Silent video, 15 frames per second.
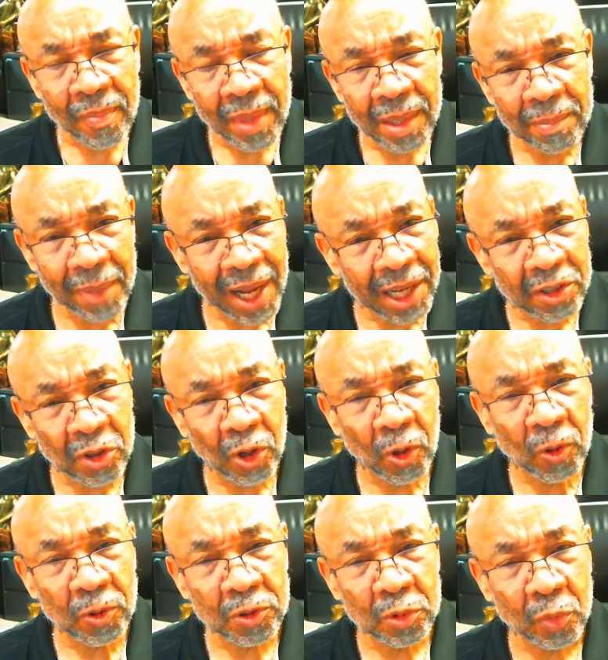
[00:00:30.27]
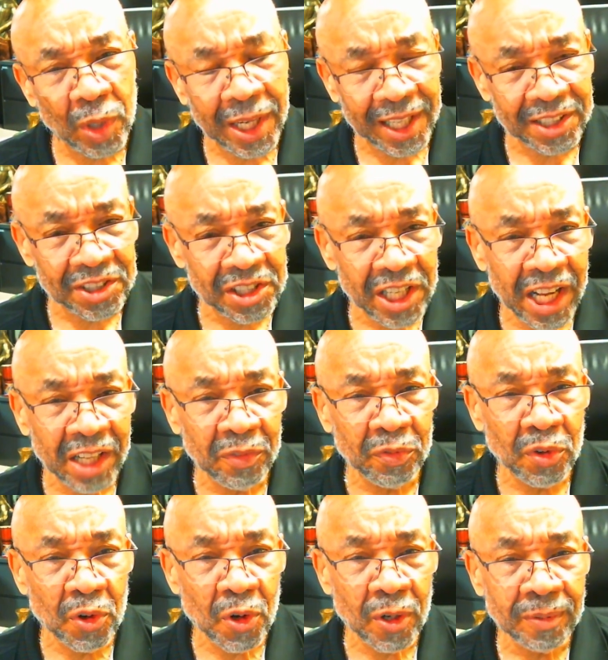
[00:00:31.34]
my goals, what I stand
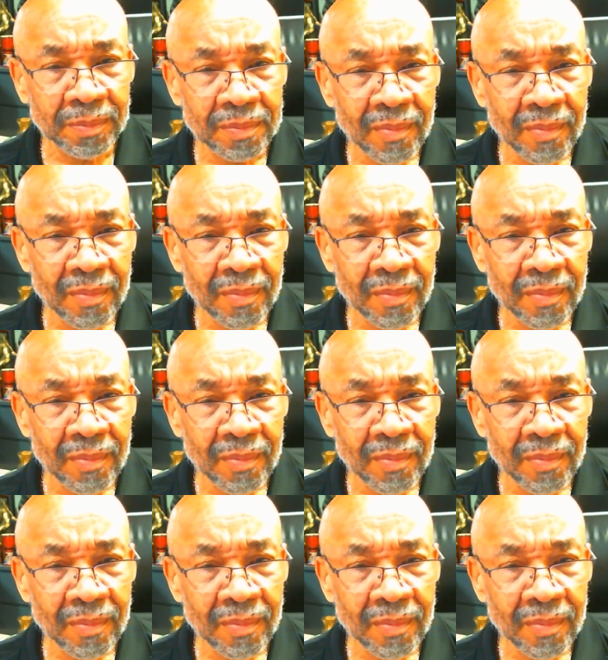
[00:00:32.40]
for,